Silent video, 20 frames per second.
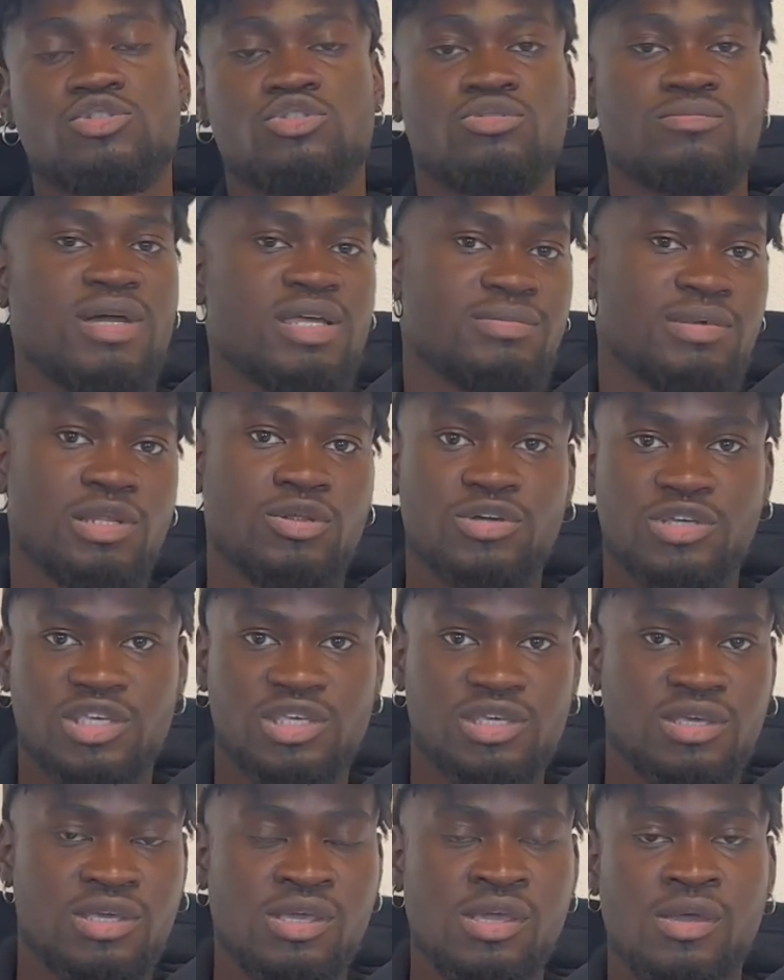So you might be
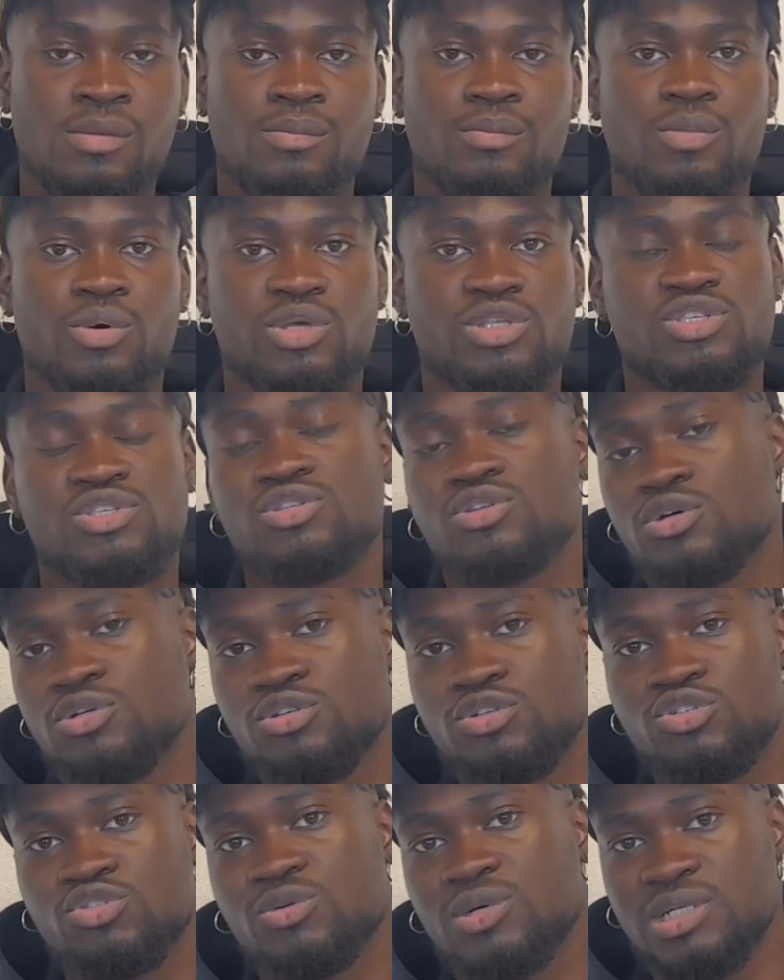lucky, but it's
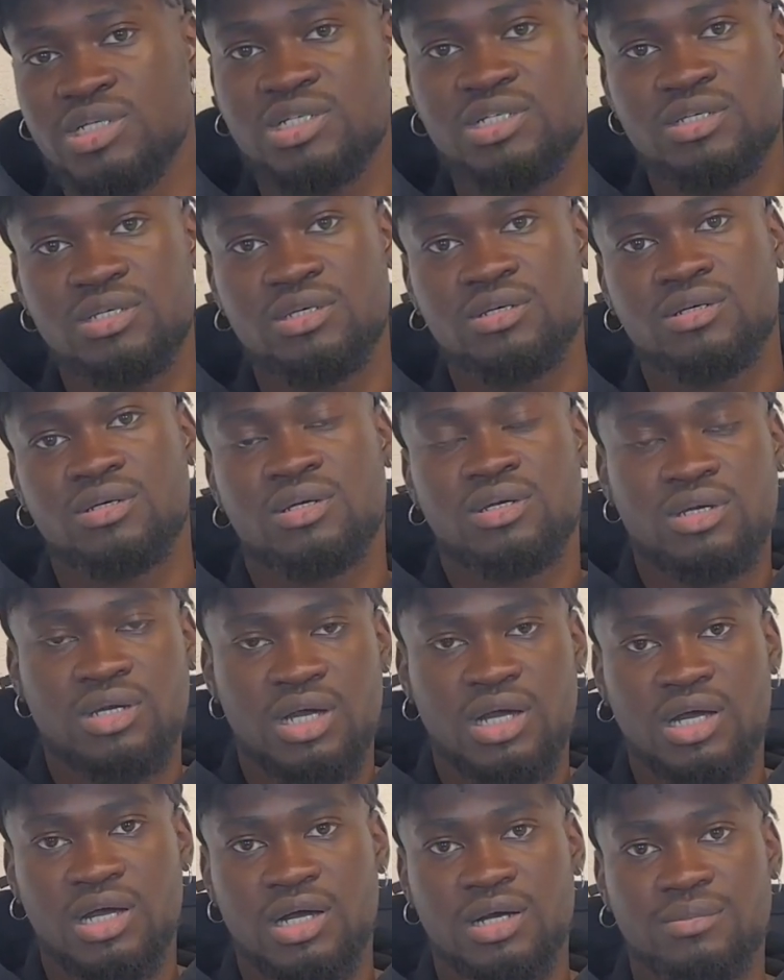not usually,
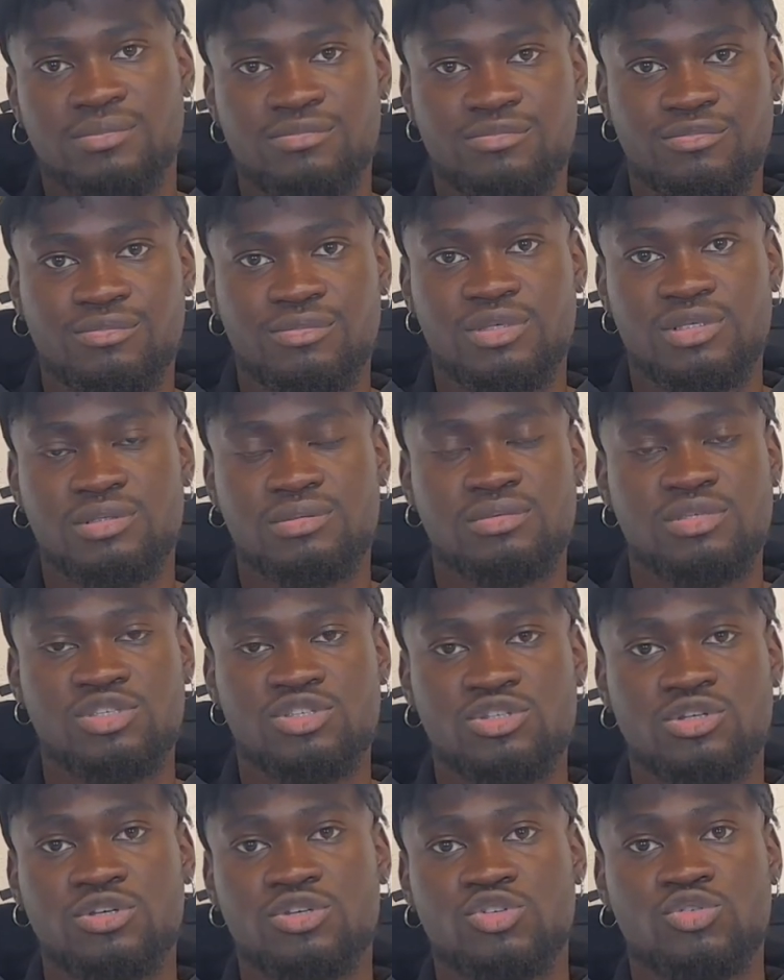
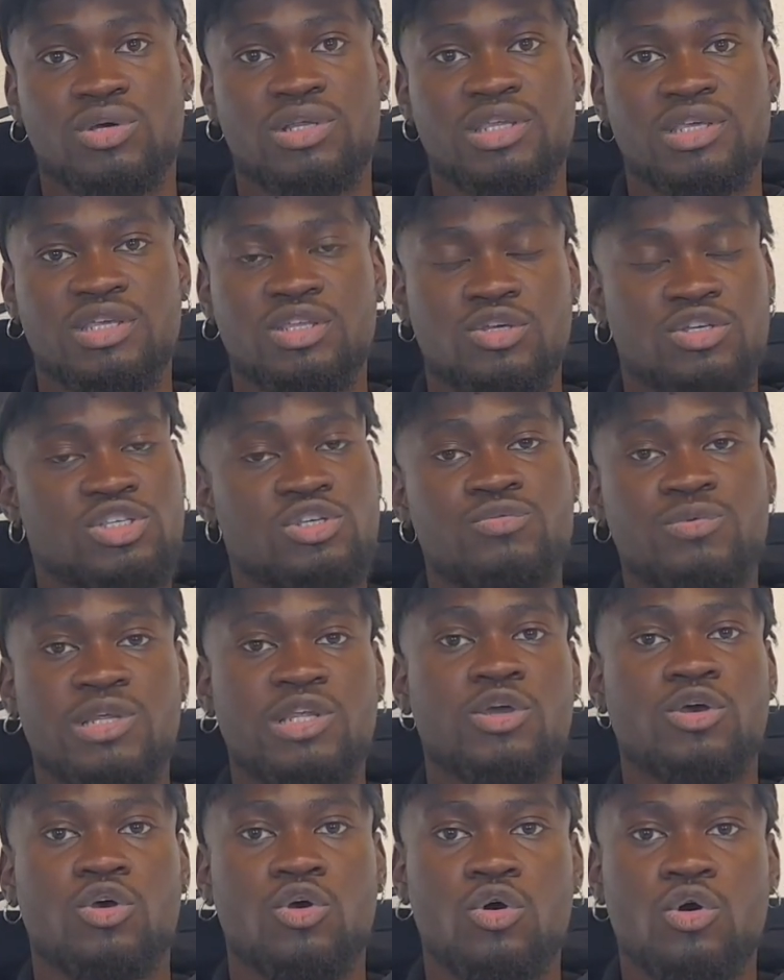it doesn't
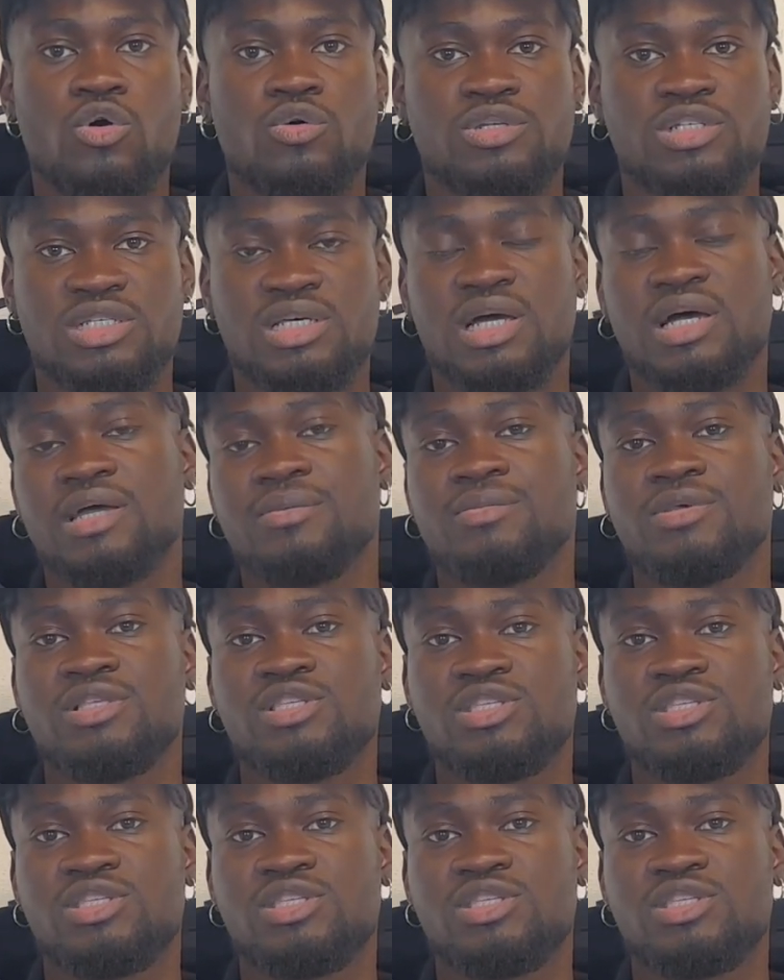really occur all the time.